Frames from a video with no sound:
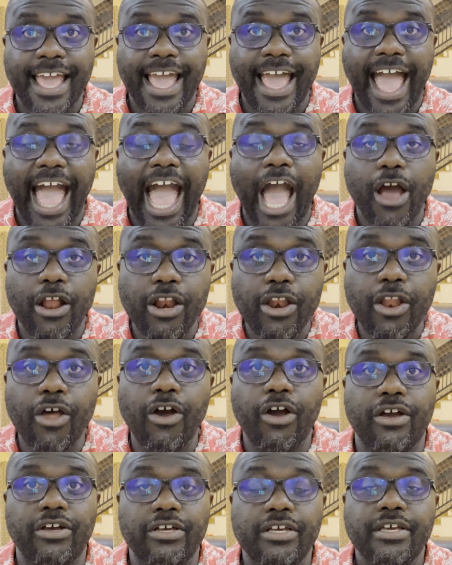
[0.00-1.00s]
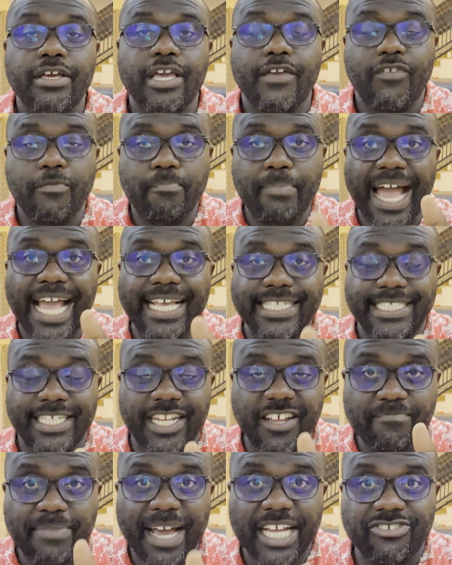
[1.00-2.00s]
how long, if you buy a set
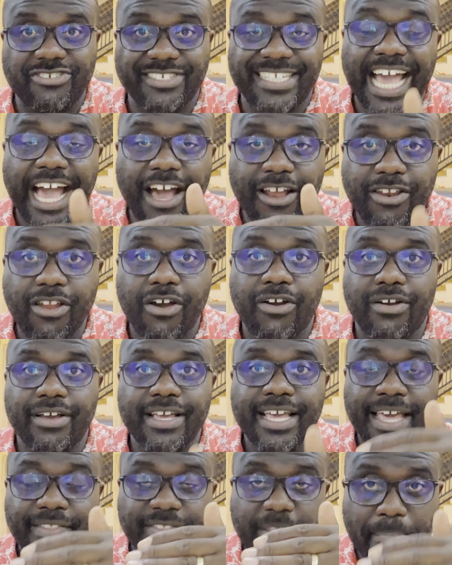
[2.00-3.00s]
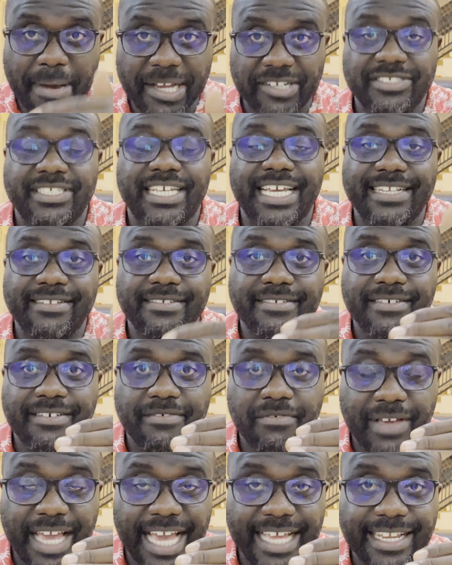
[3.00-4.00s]
of batteries, how long the batteries
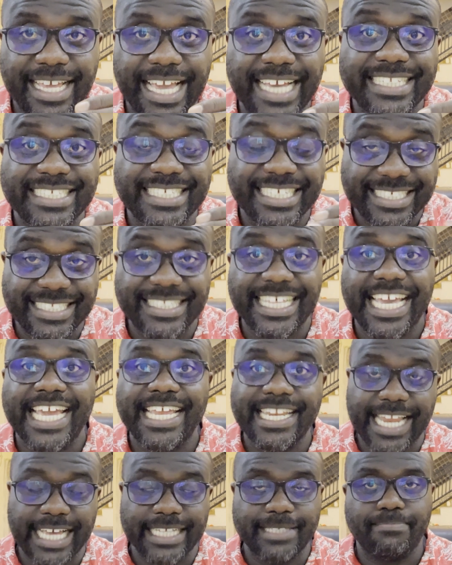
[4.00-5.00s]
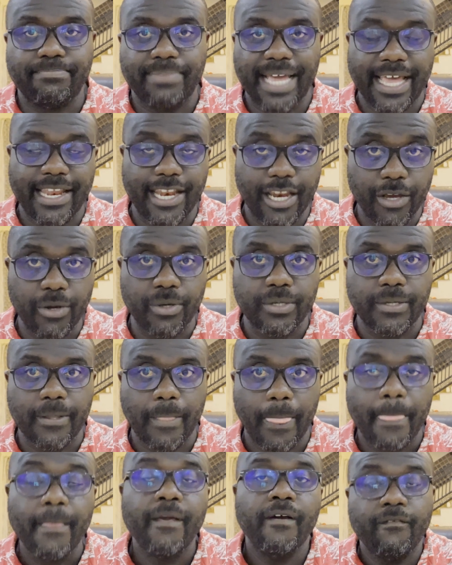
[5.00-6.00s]
can sustain that load.
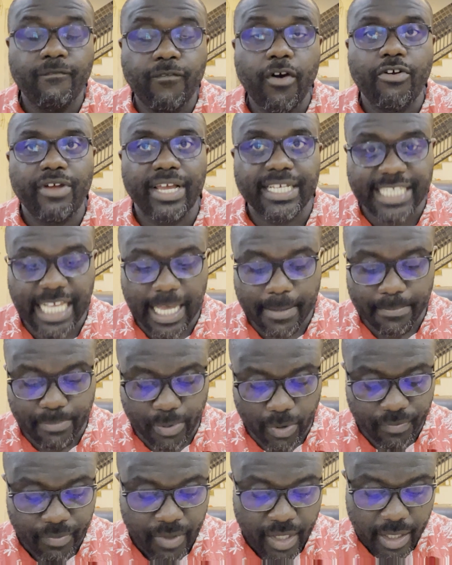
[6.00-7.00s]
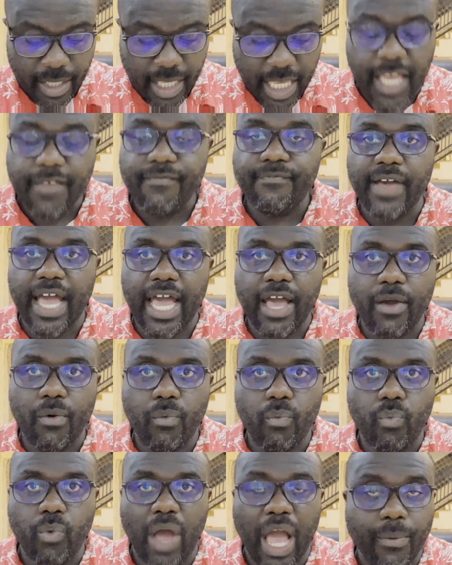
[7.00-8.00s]
For example, if
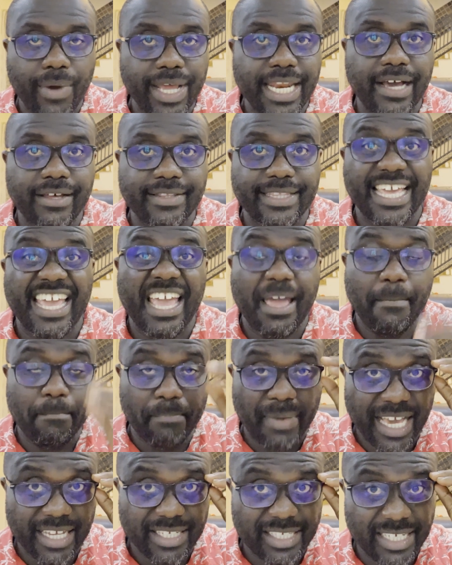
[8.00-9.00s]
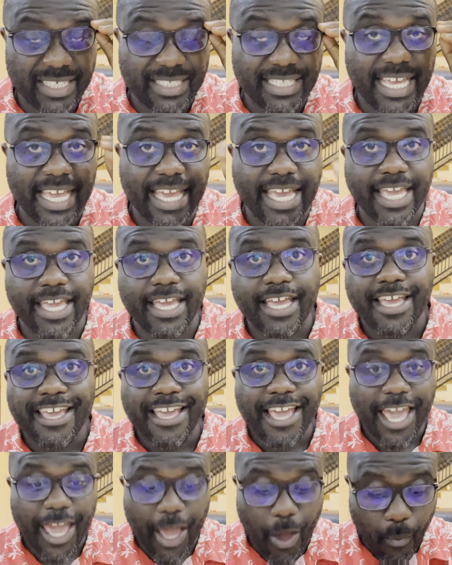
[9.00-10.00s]
I went out there and purchased a
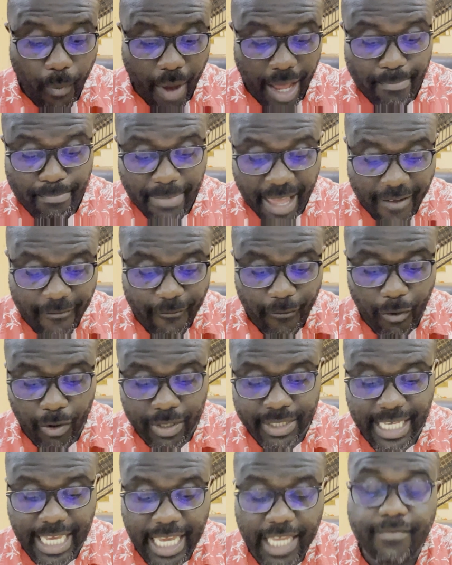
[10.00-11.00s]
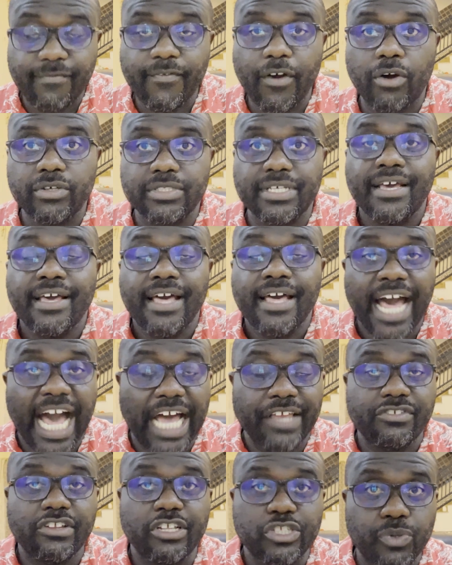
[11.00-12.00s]
1x48 volt
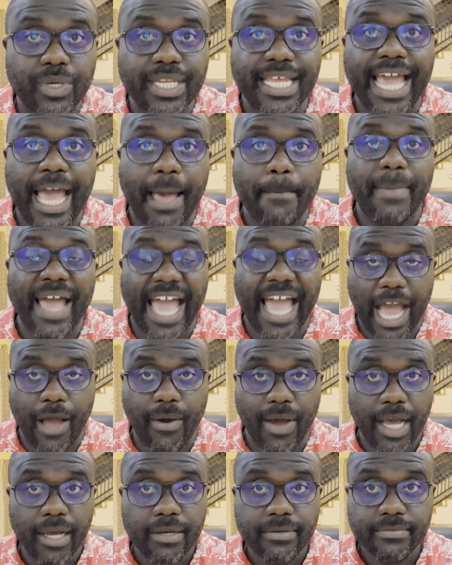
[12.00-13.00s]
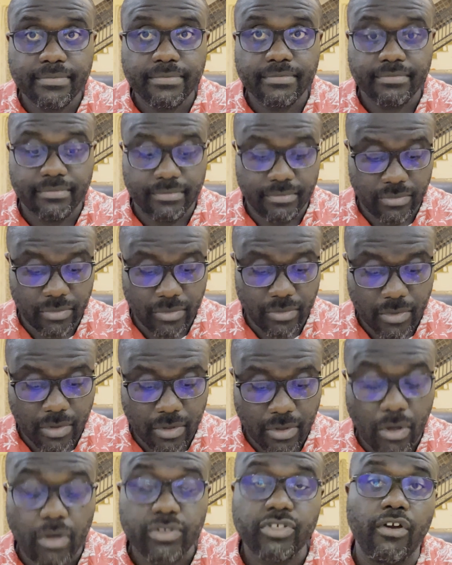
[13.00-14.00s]
120 amp hour,
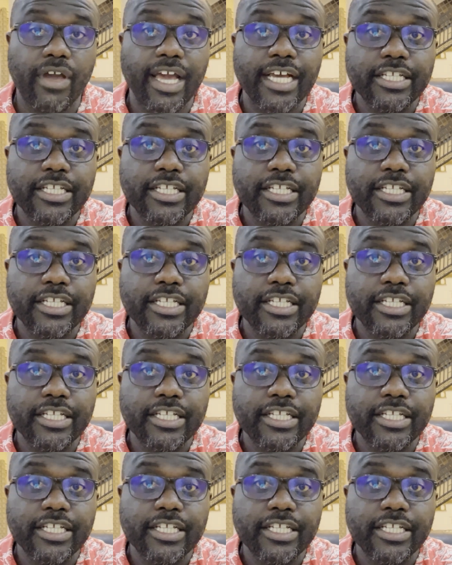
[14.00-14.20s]
sorry, a